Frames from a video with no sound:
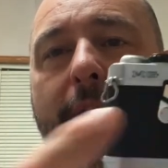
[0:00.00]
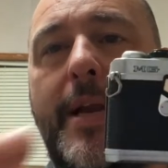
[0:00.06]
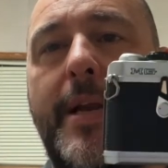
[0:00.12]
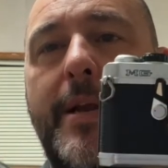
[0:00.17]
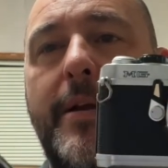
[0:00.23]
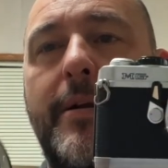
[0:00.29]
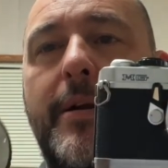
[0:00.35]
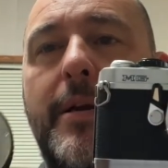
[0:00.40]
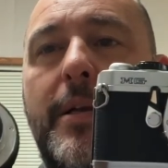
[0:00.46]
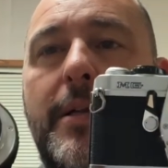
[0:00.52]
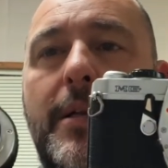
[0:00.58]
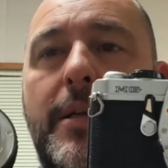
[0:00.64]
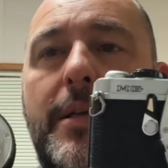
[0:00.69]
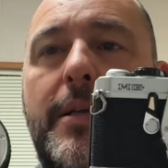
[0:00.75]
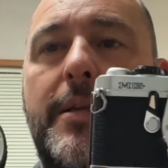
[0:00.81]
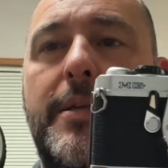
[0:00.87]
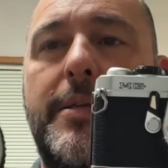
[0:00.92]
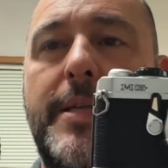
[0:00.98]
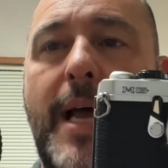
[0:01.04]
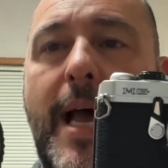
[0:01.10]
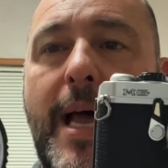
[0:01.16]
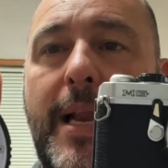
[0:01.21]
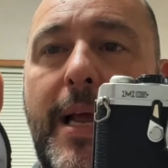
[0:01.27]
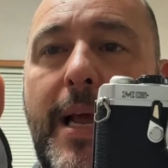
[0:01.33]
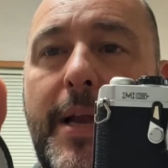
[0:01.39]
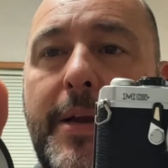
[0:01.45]
here, dot
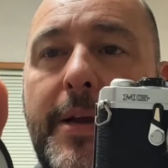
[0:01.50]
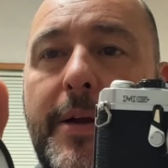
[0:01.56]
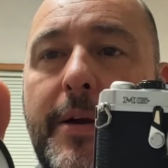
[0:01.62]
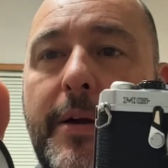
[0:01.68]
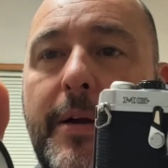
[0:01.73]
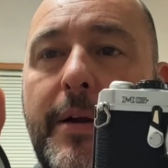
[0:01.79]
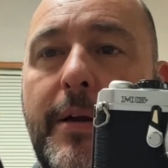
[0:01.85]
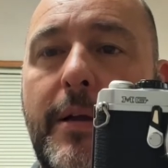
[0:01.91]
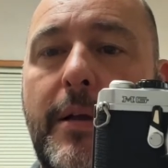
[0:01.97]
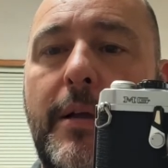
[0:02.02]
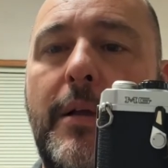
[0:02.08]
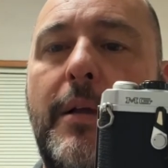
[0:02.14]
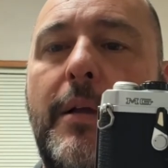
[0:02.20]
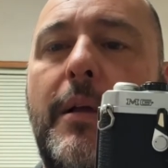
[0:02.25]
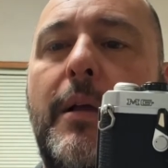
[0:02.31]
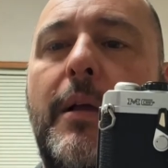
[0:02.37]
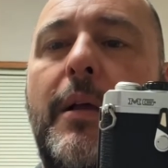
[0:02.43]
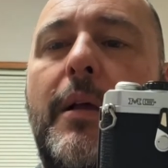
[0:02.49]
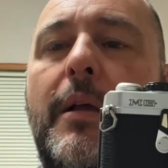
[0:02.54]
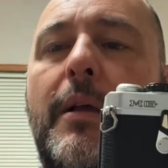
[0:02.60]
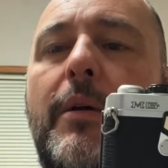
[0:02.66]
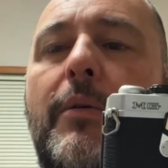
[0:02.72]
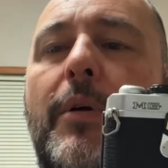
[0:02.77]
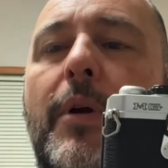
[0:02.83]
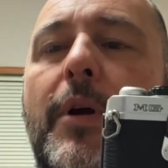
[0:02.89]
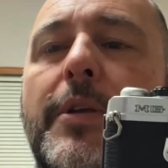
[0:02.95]
on your,
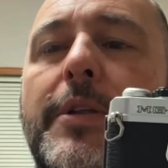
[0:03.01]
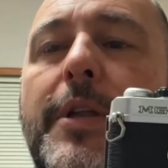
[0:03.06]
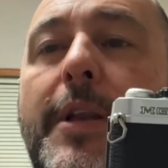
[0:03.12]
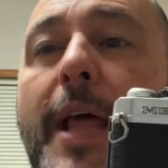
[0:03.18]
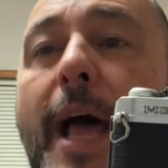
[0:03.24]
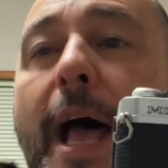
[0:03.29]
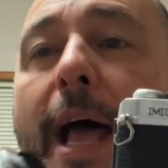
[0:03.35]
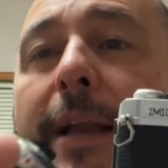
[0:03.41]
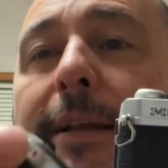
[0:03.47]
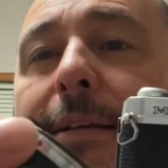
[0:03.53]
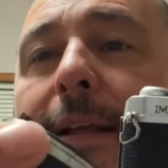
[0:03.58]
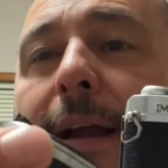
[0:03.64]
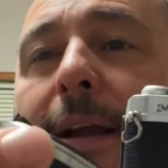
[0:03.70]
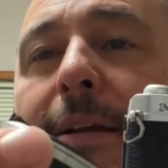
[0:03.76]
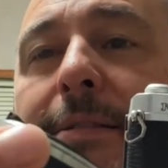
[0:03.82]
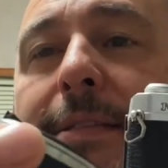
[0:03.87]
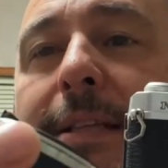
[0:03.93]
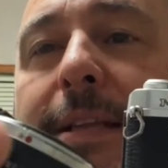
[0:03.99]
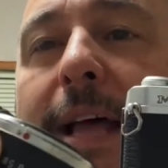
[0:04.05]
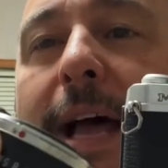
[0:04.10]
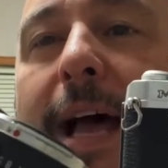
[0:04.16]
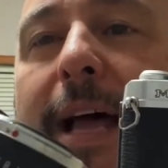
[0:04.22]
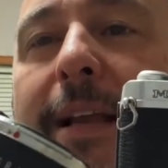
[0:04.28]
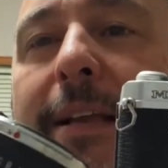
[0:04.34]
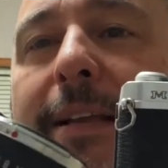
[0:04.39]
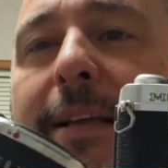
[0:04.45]
where's the dot? There's the
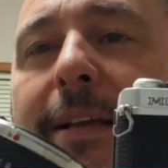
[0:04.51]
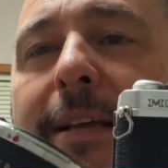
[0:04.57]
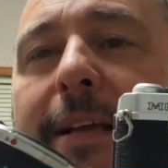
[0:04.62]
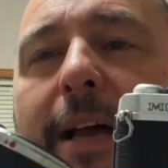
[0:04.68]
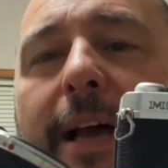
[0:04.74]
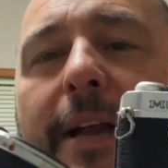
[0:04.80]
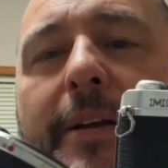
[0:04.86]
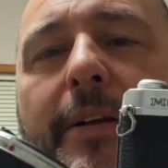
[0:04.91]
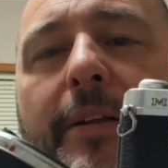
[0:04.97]
dot on your